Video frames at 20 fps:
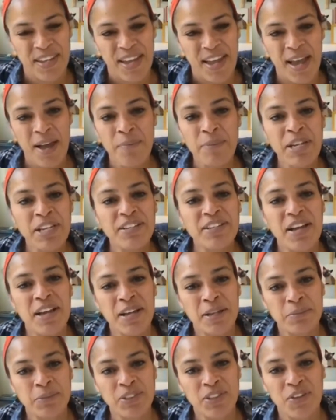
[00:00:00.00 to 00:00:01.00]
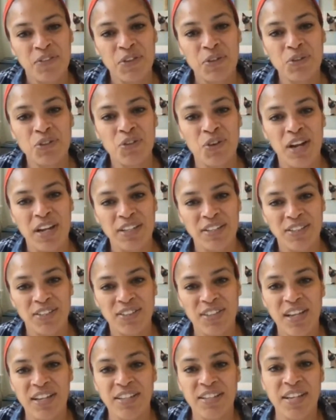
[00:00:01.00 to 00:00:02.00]
How many times have you tried to
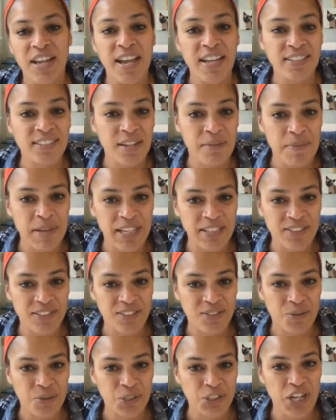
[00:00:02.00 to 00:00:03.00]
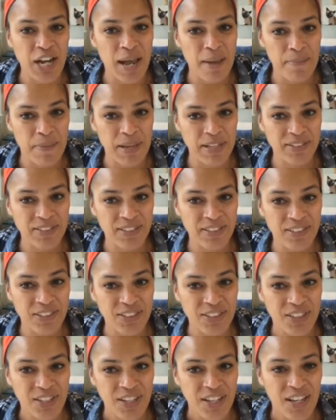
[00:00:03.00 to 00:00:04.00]
send an SMS or chat
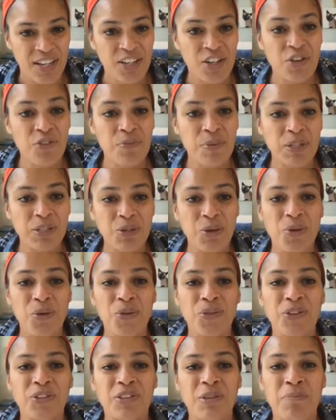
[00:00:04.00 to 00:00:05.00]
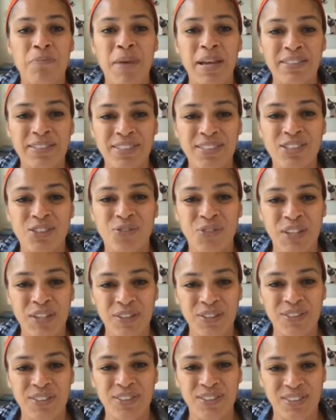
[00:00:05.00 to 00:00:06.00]
message and you've been told that the message
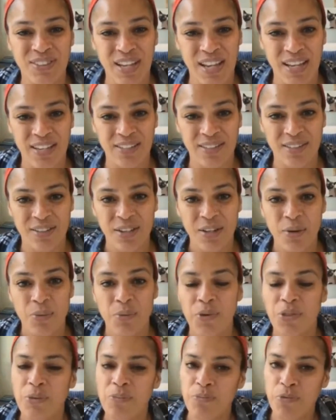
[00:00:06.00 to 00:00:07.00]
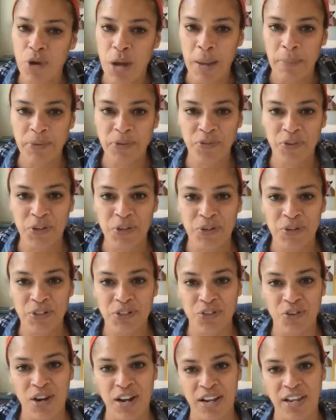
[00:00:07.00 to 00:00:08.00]
failed to send with a prompt for you to
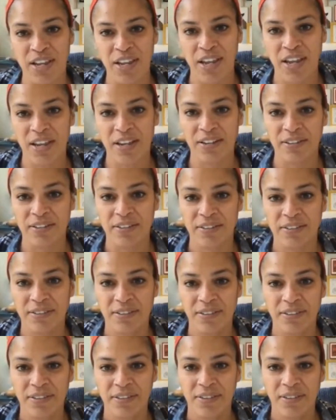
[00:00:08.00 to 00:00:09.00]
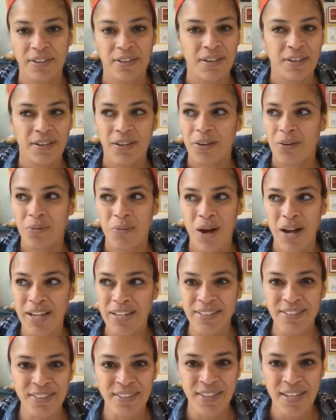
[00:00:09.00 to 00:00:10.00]
try again? Why
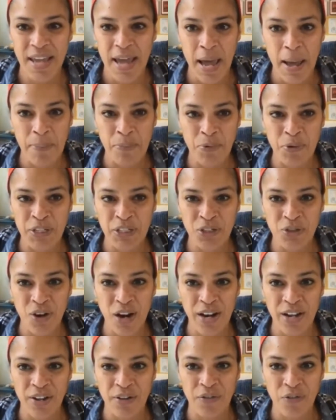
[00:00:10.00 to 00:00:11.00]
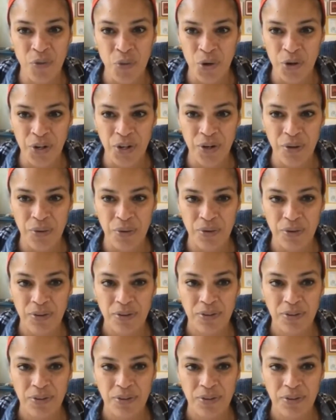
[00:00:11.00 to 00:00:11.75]
isn't the app retrying for you?